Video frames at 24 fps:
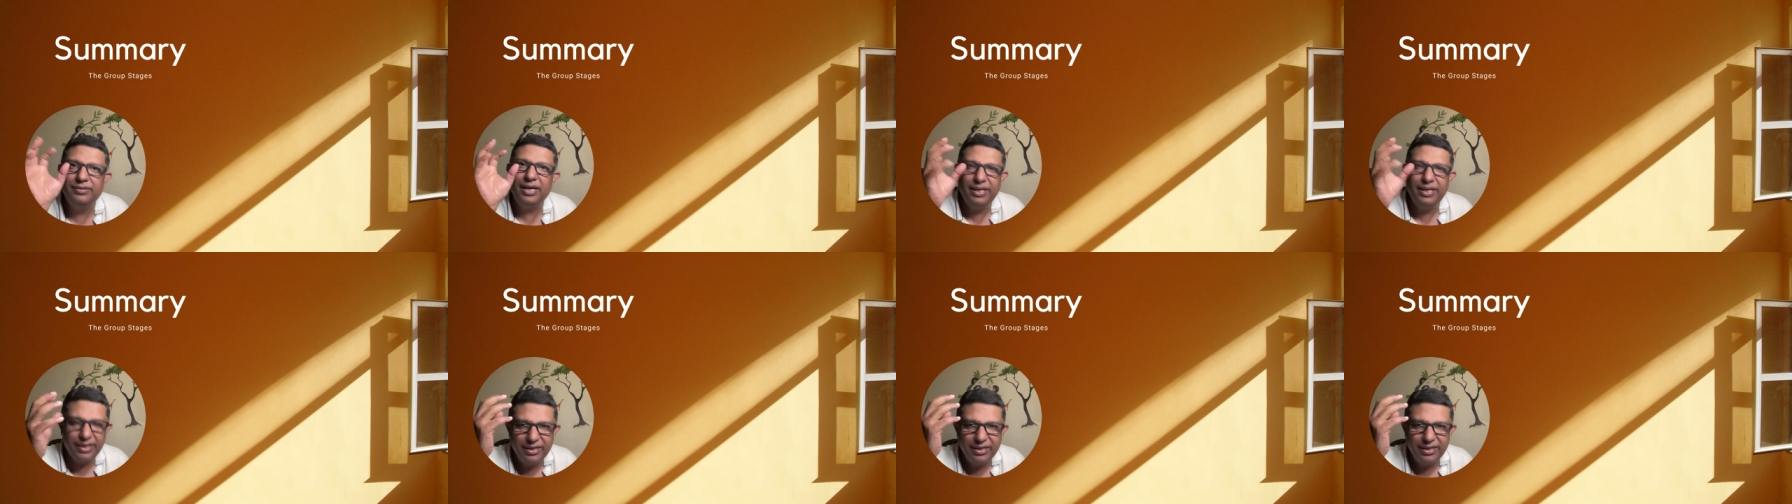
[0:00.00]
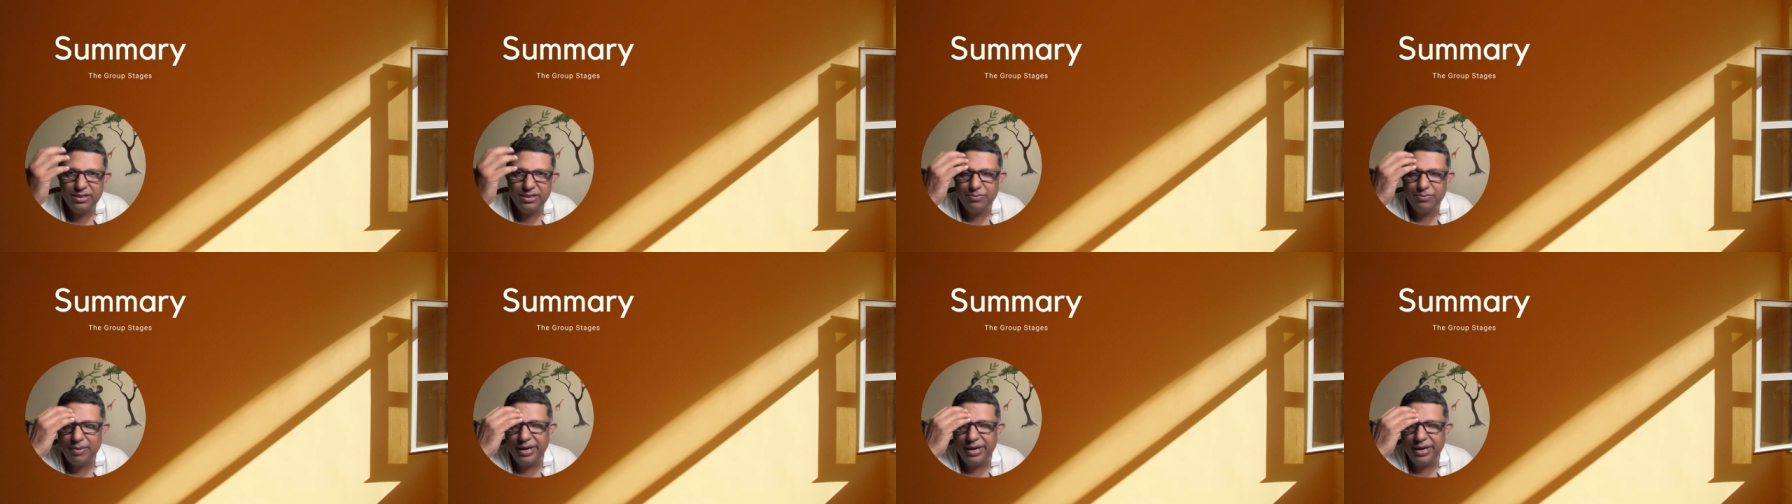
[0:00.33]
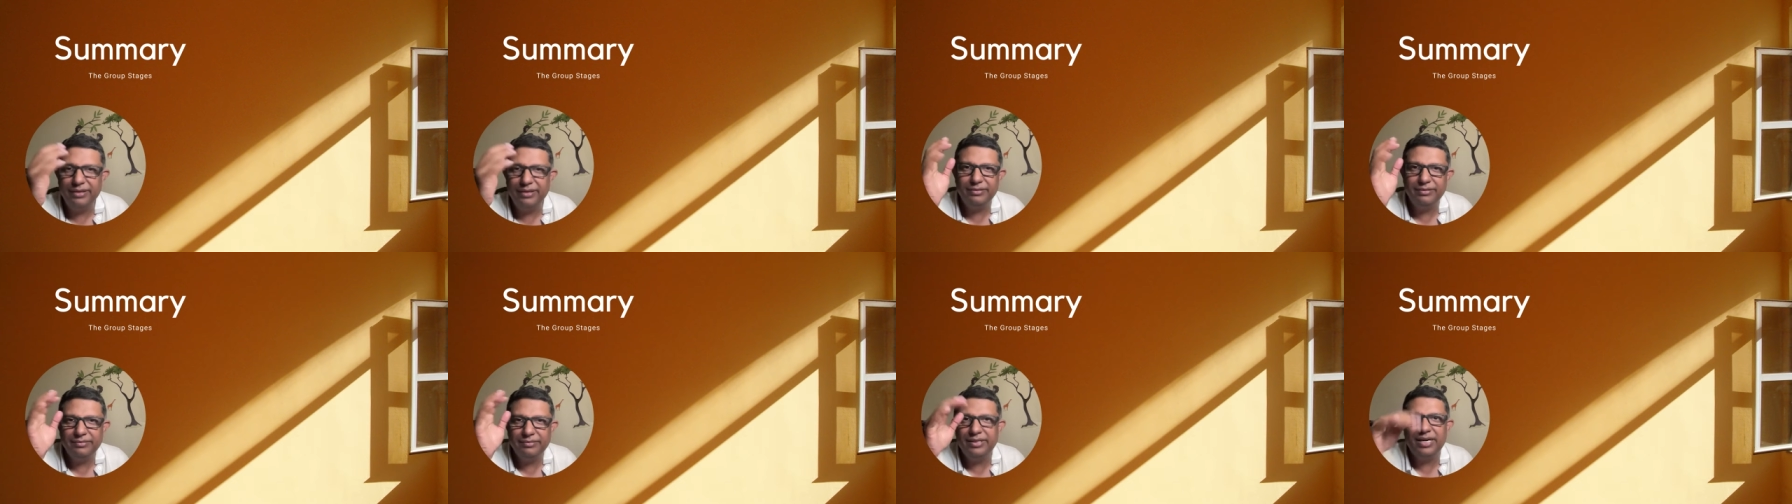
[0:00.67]
right in his
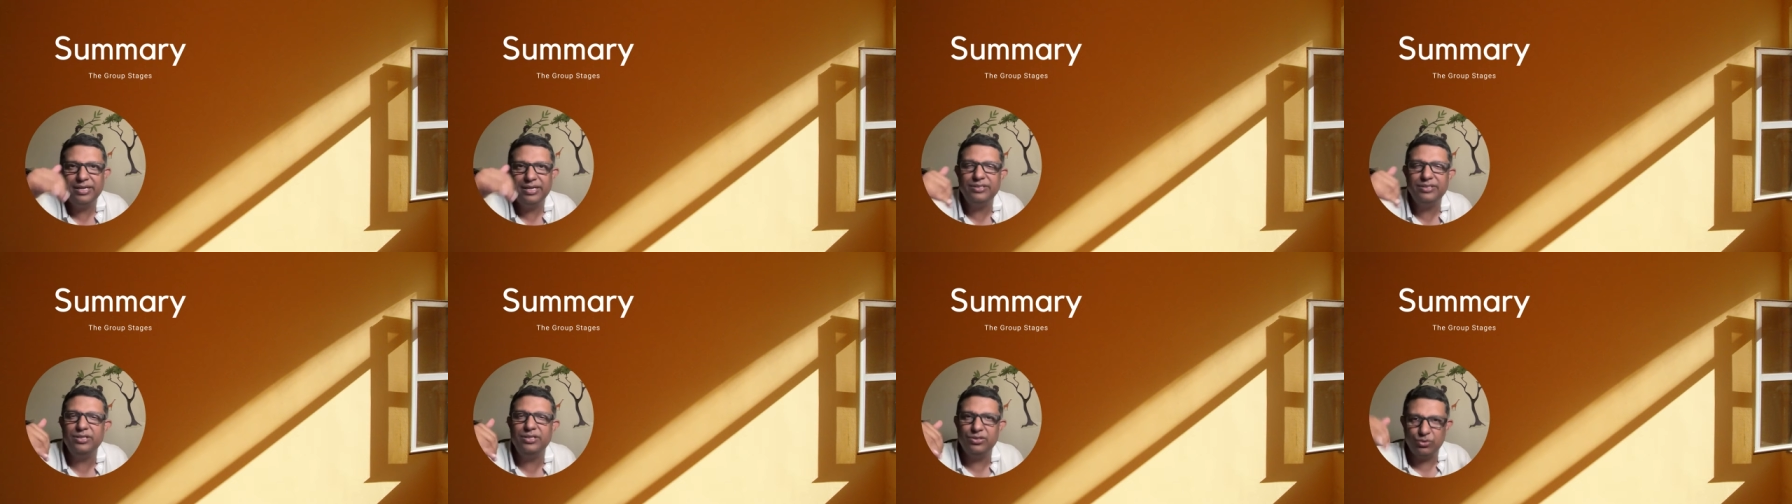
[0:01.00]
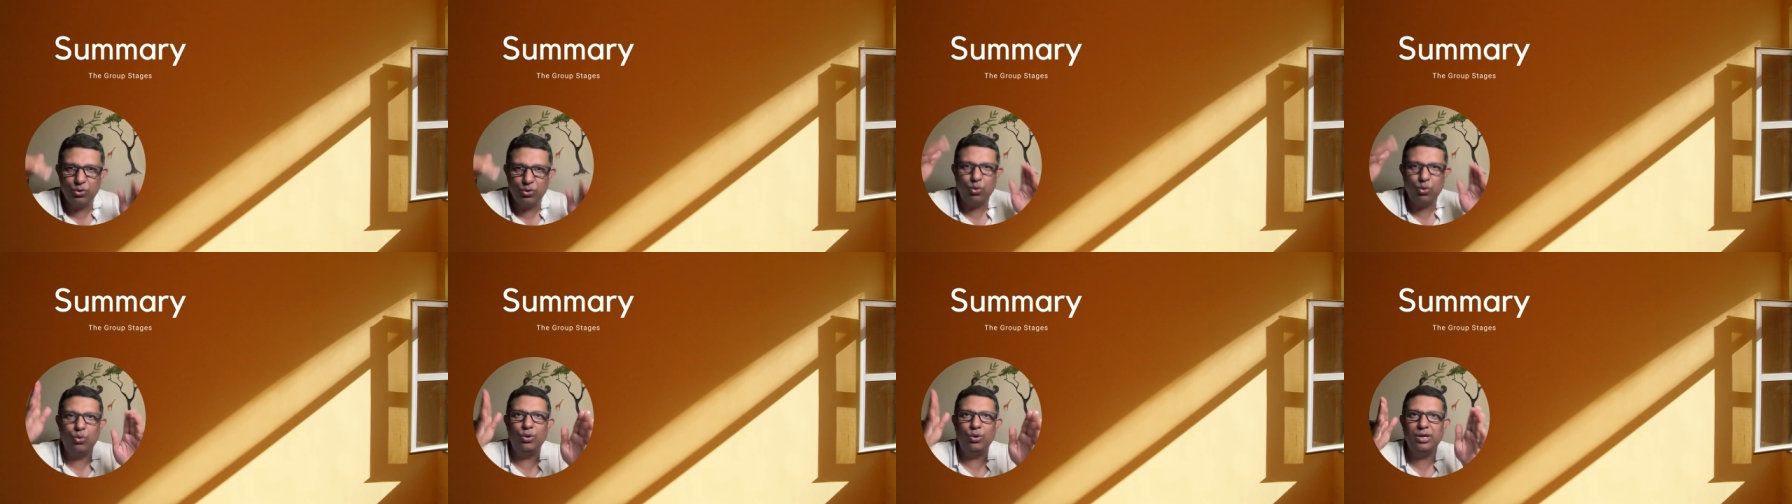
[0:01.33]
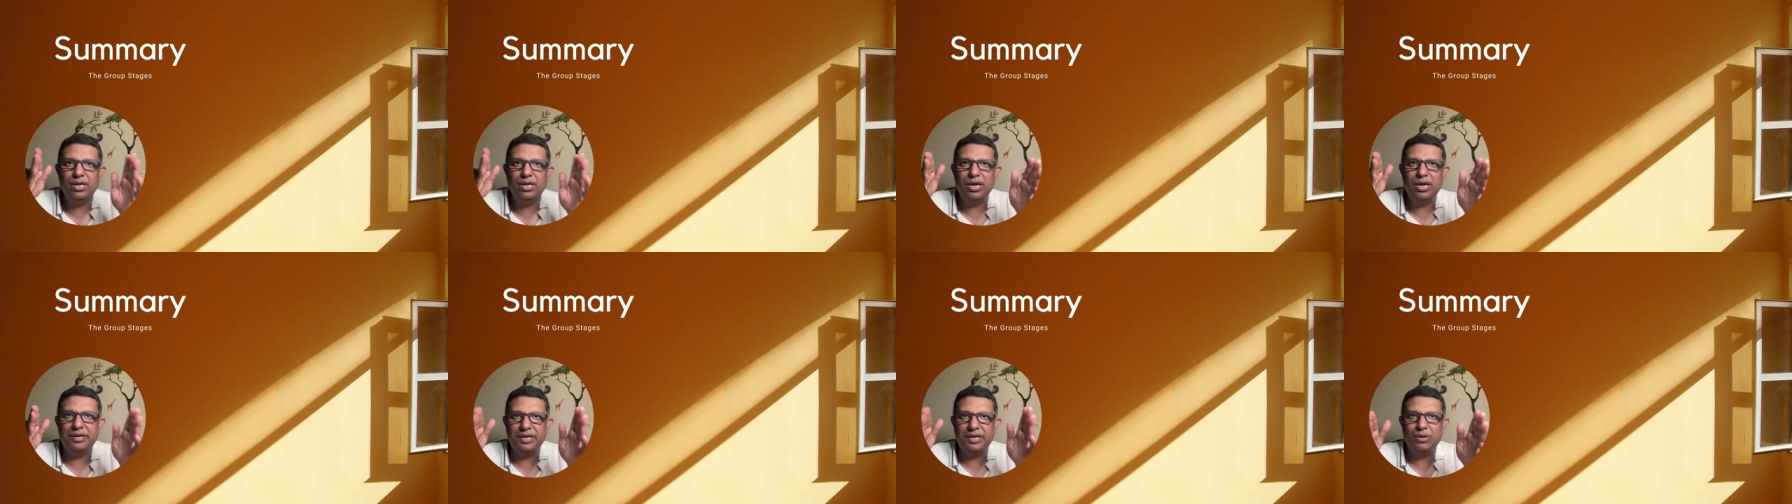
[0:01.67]
mind that is his
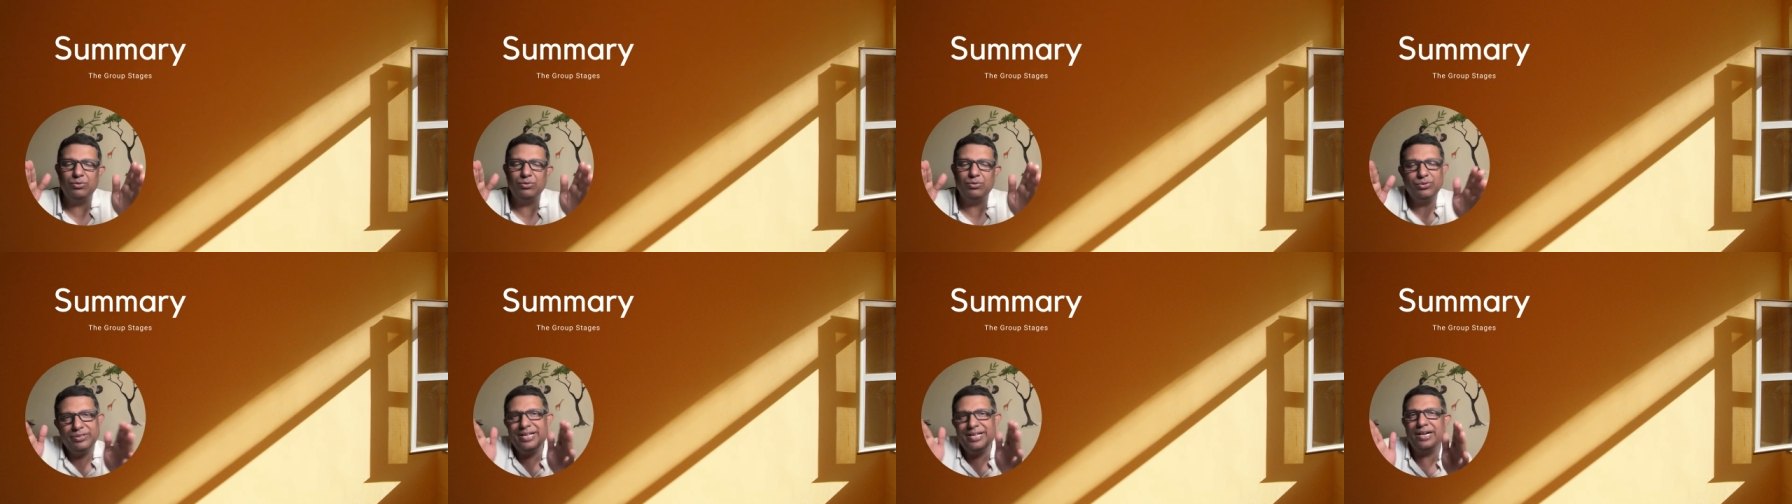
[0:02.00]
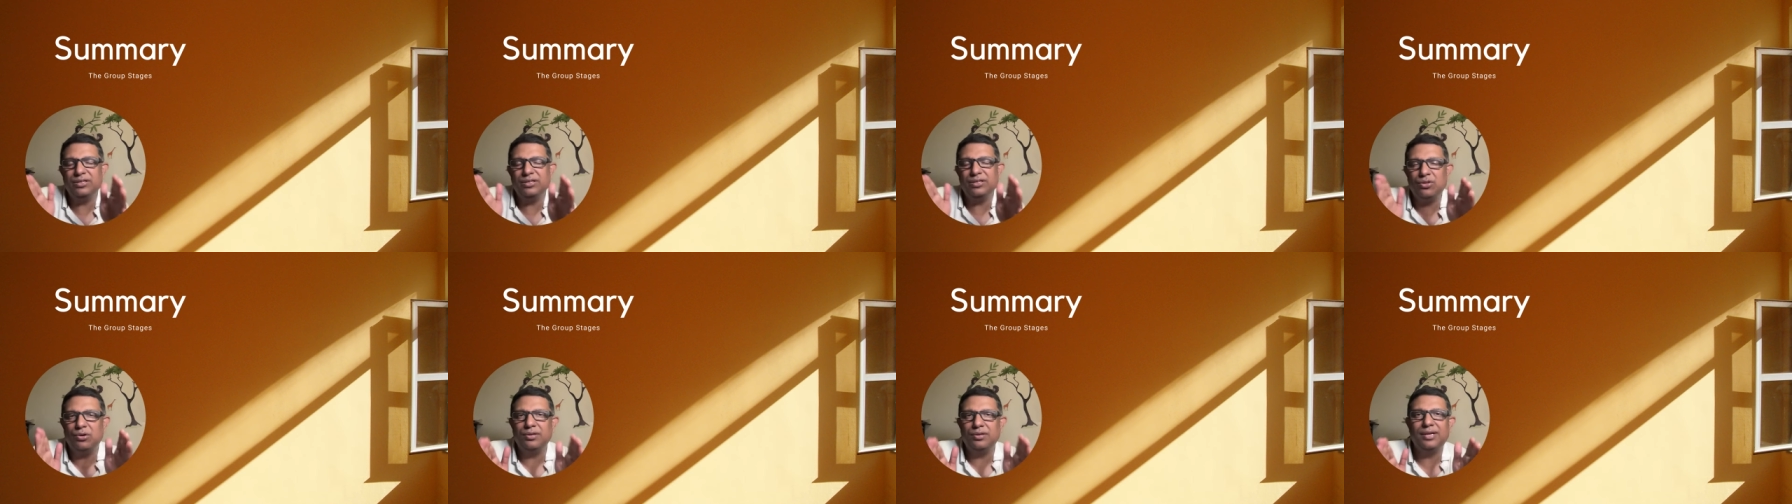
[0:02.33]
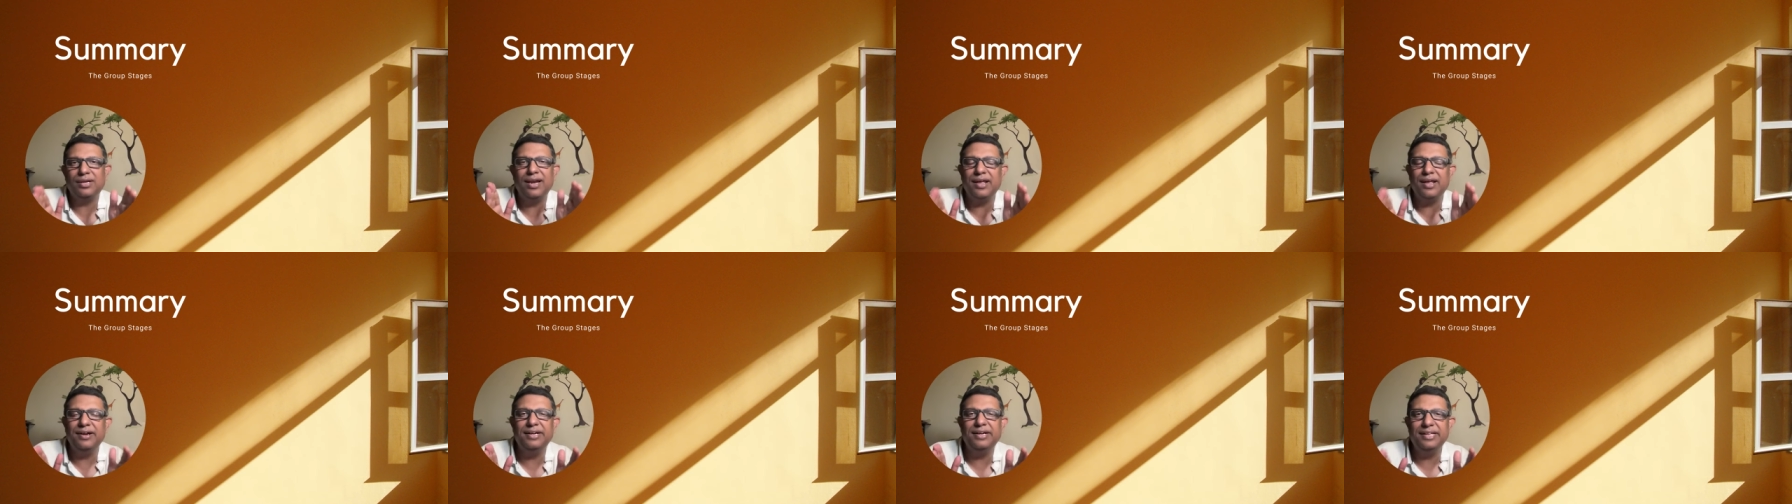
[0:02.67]
role cut out so that
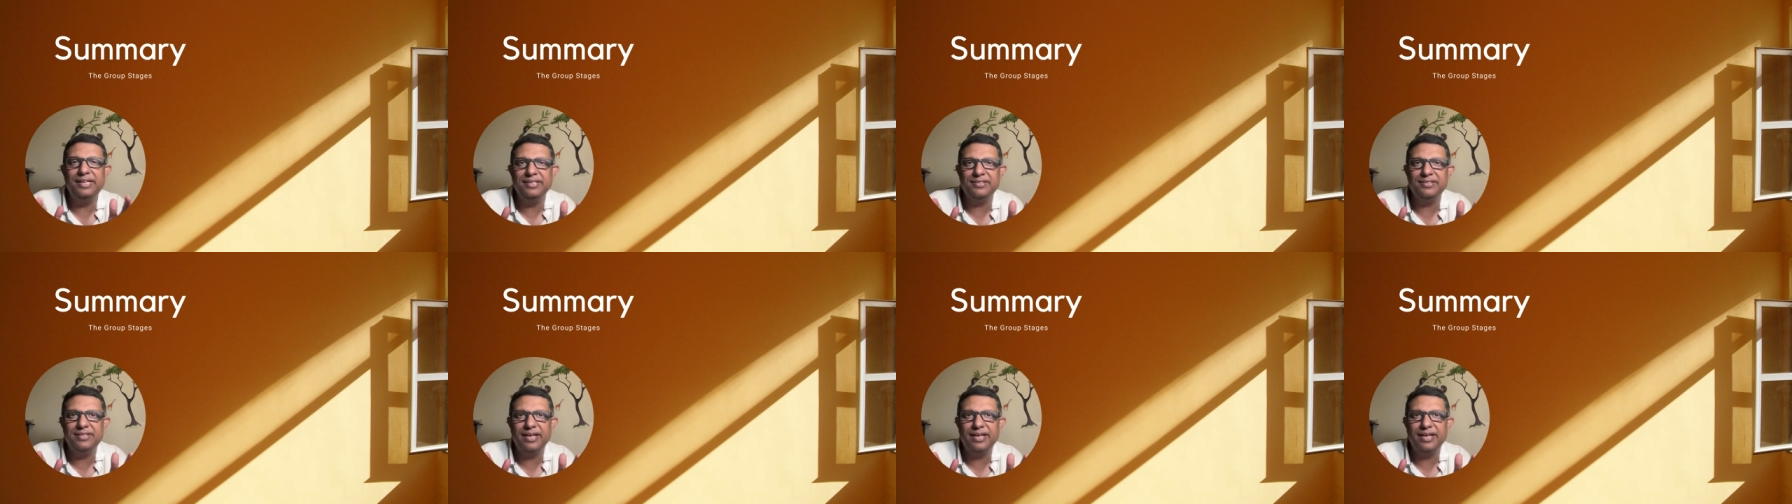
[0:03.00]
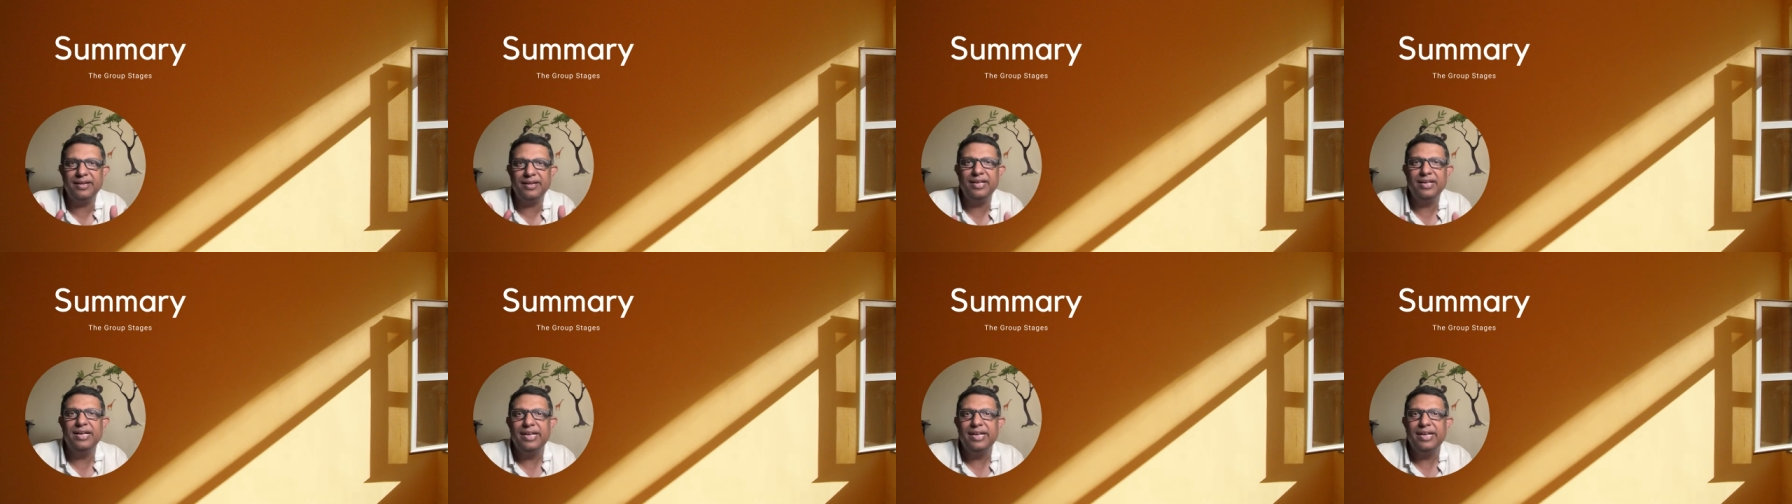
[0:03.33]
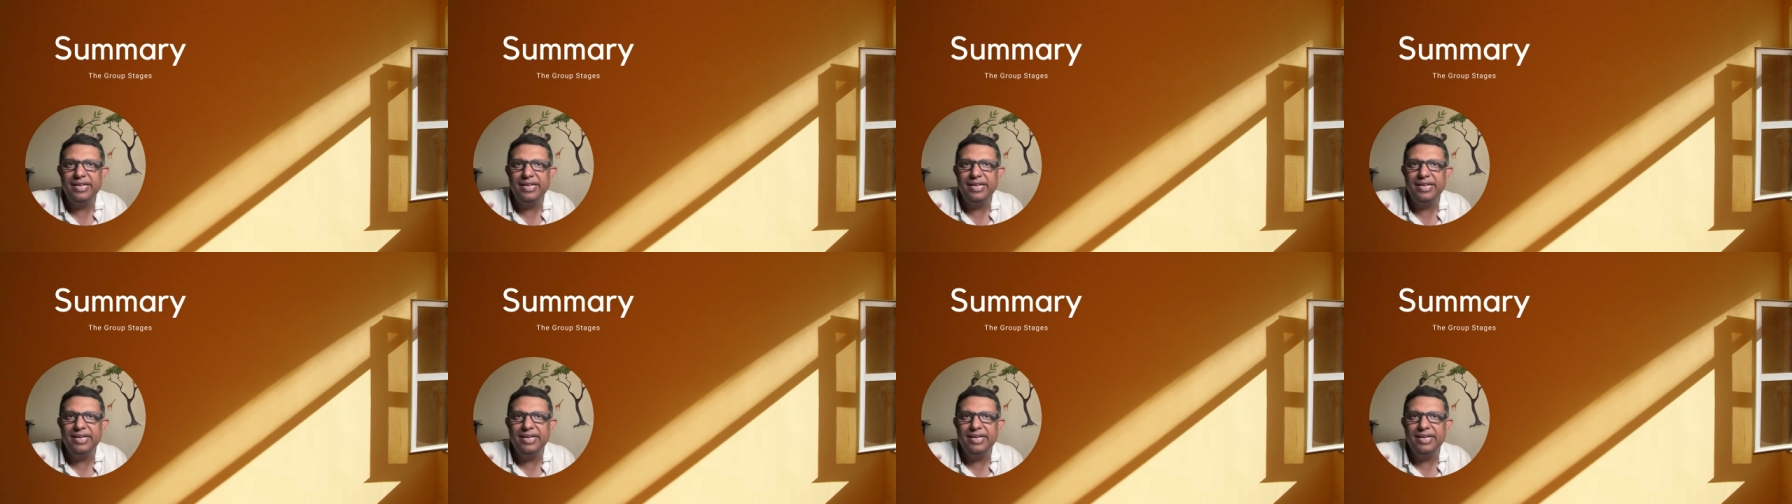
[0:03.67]
thought clarity is there